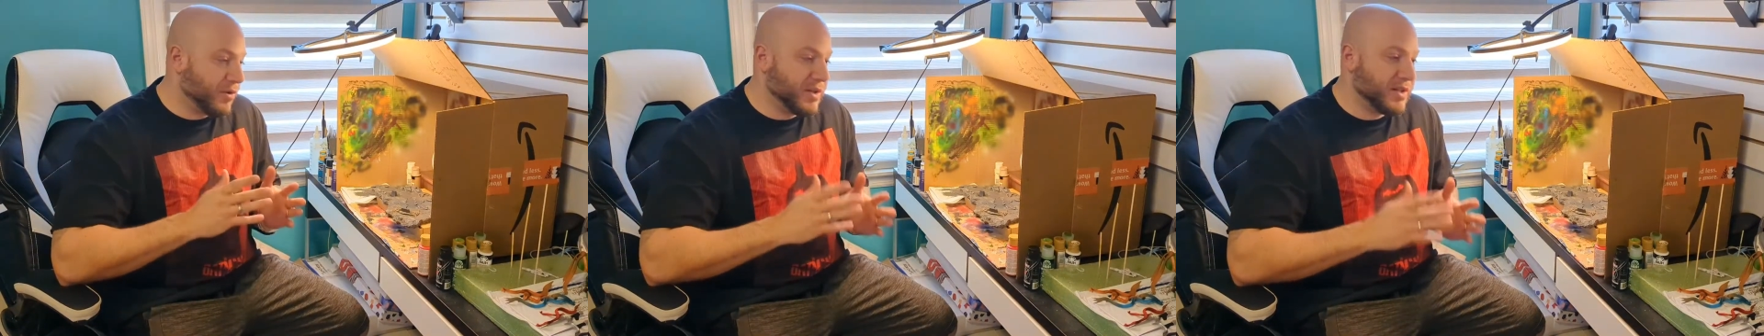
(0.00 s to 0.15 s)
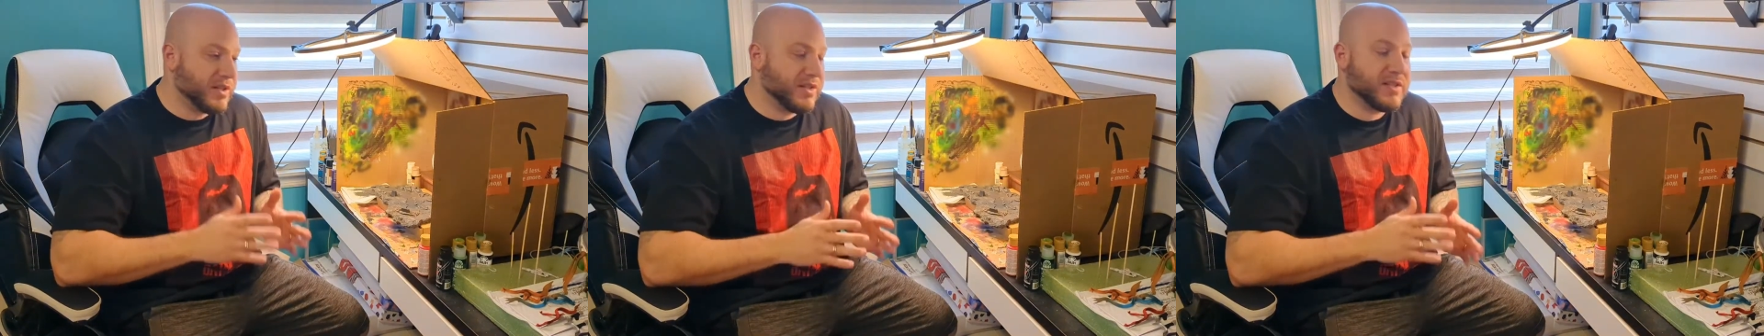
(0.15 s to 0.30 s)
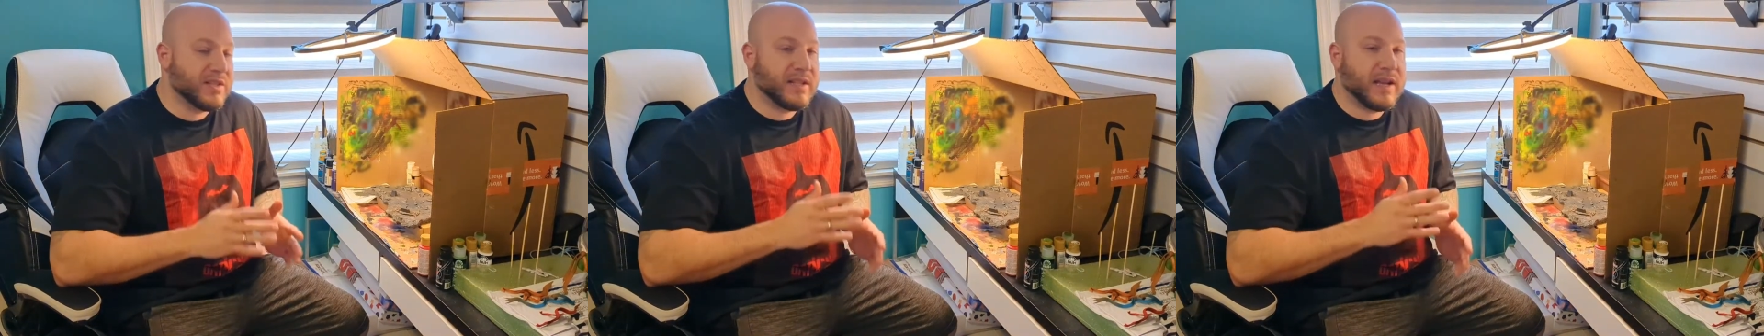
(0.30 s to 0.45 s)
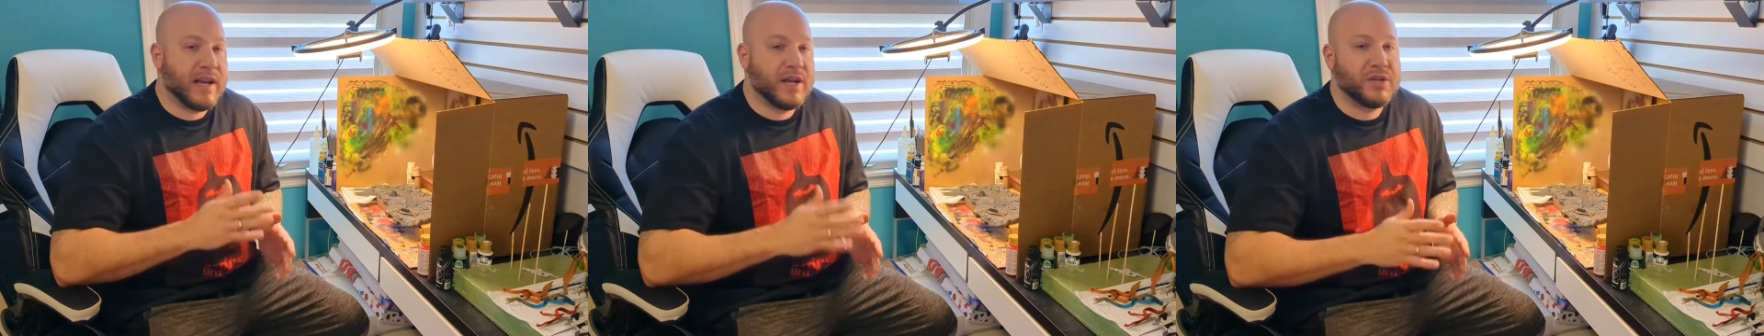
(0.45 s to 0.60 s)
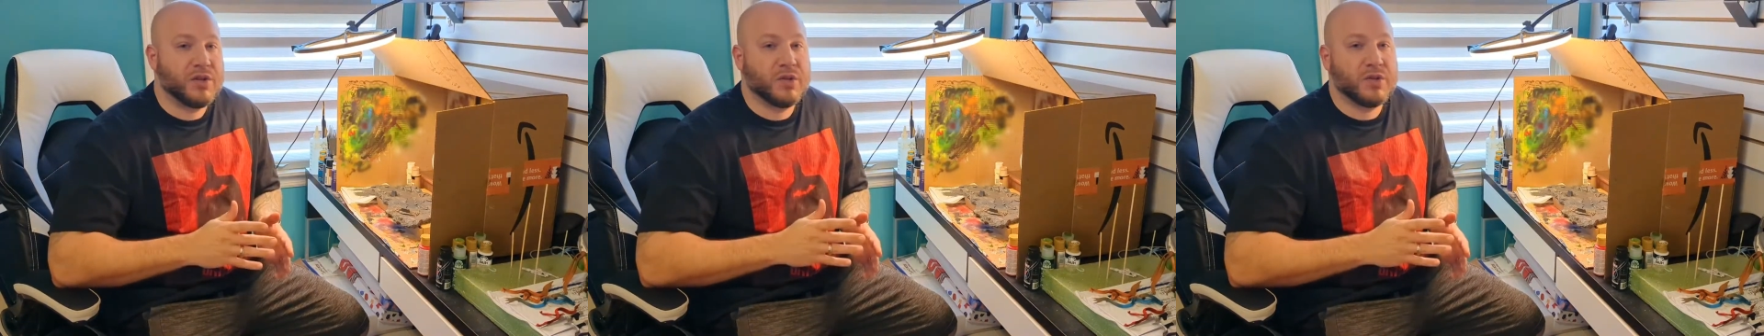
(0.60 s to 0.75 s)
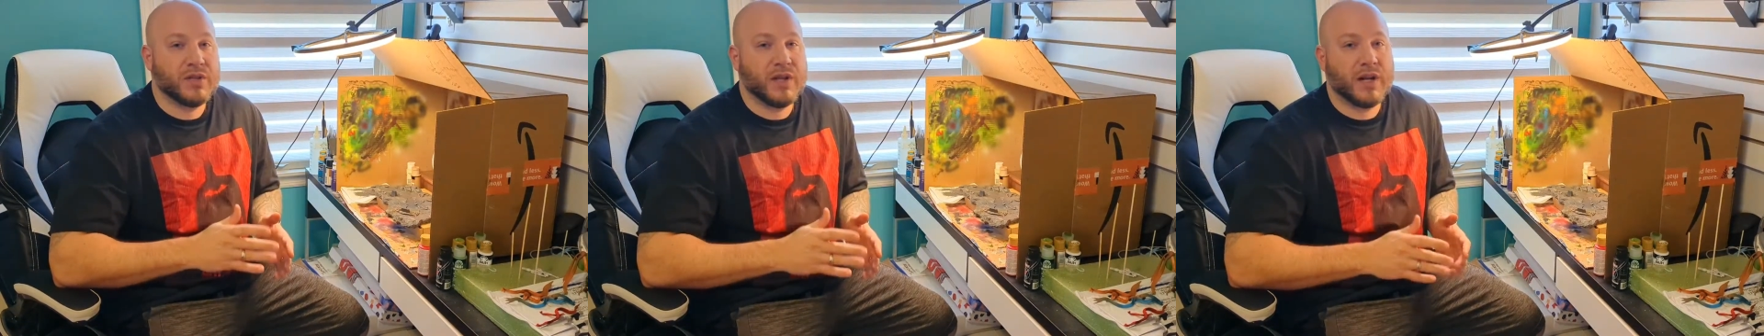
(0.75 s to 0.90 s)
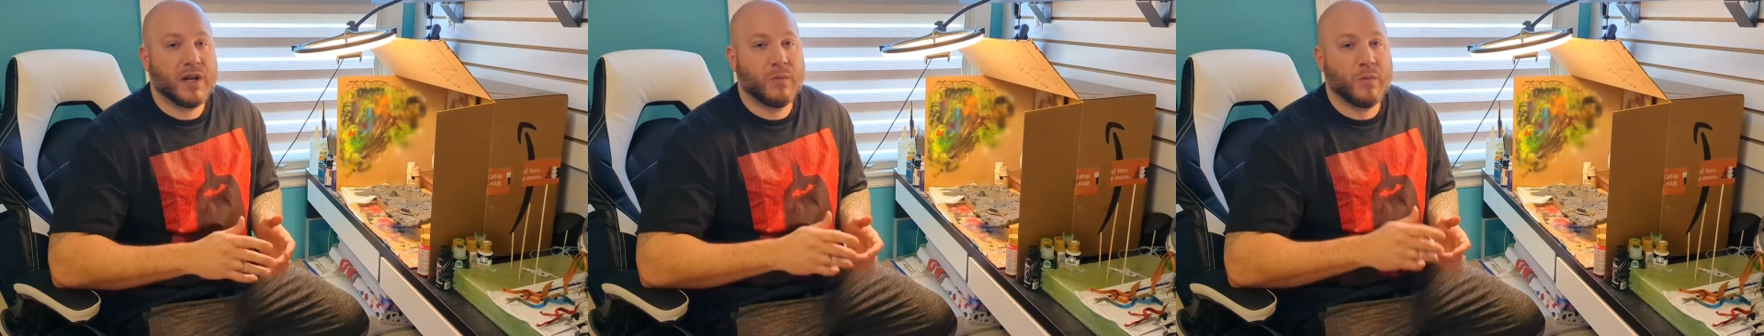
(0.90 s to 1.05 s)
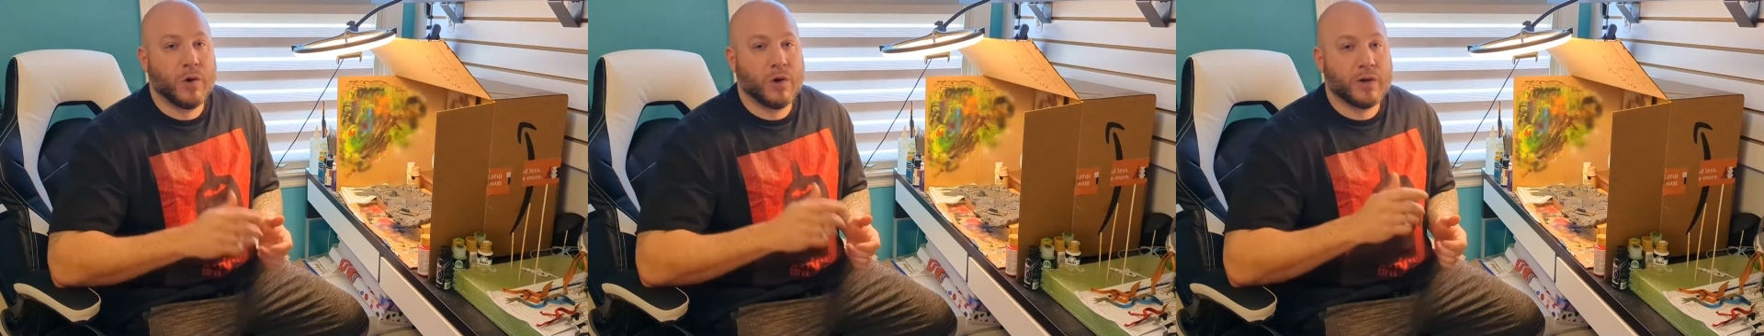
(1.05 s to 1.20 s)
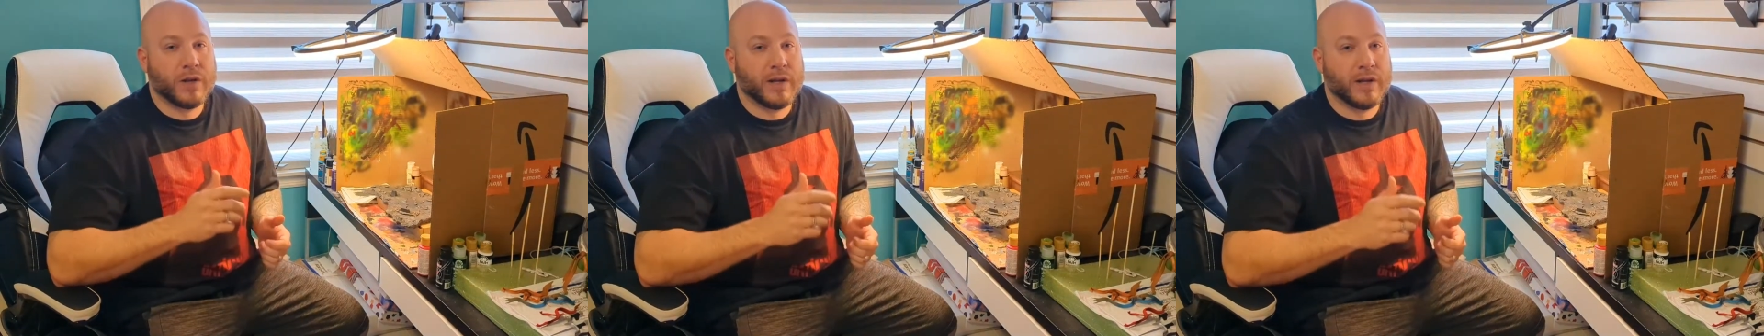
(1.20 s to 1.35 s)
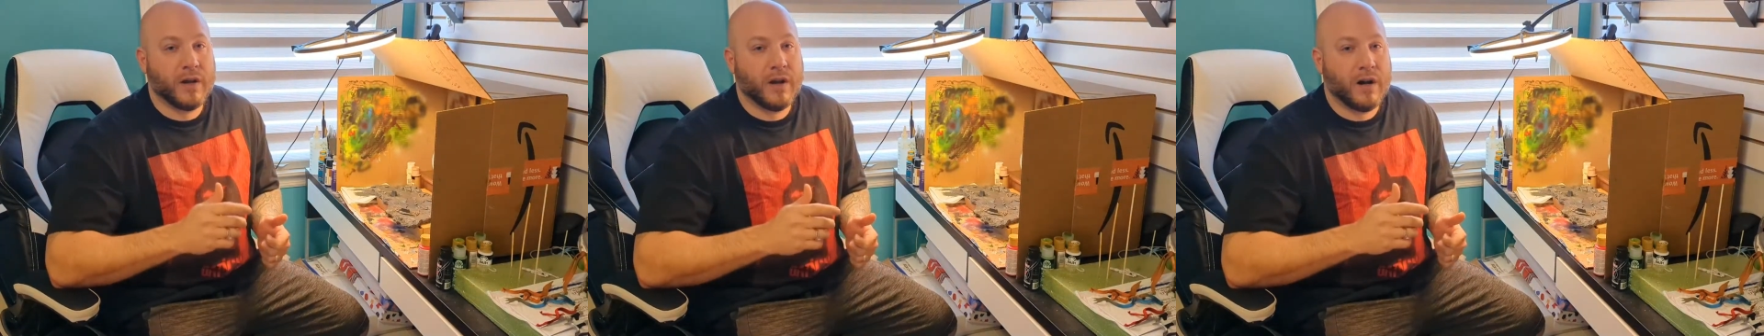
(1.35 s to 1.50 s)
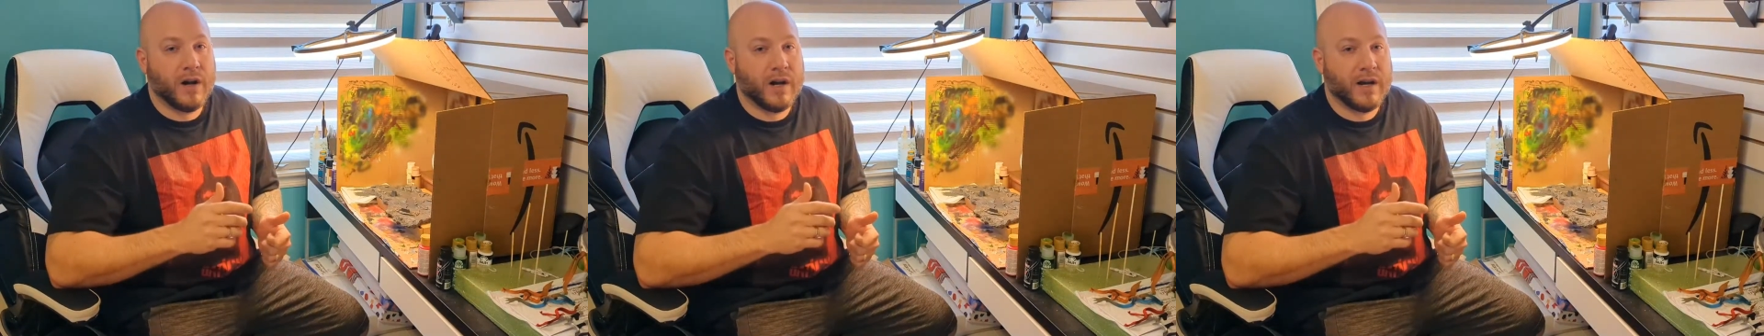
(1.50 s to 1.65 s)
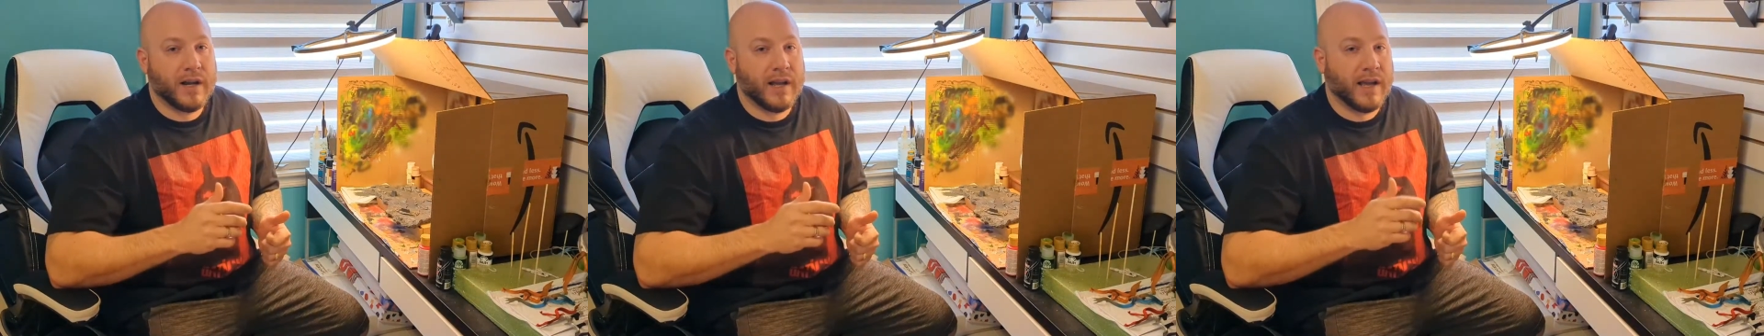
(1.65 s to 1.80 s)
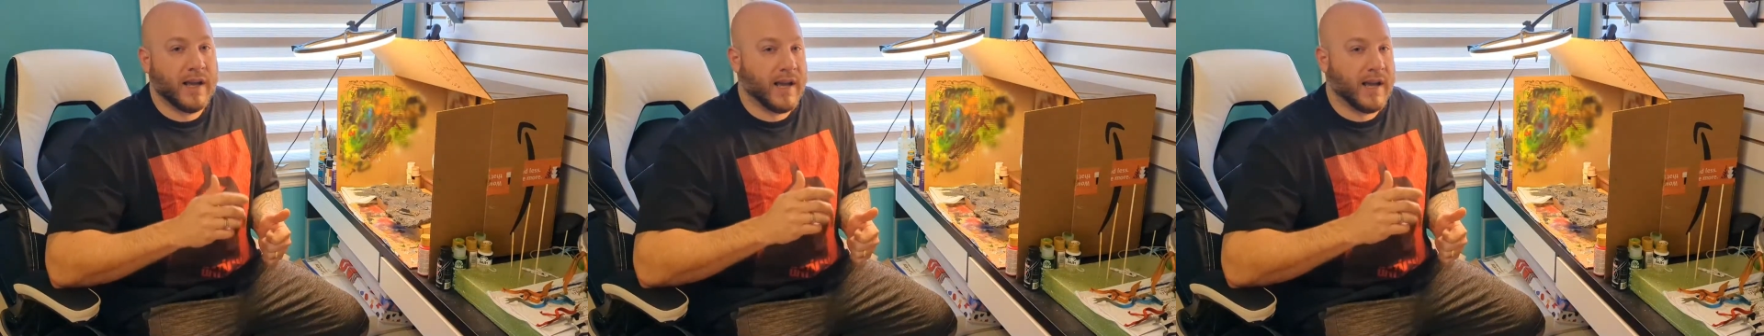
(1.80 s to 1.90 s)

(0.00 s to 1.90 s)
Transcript: printed statues that I'm working on,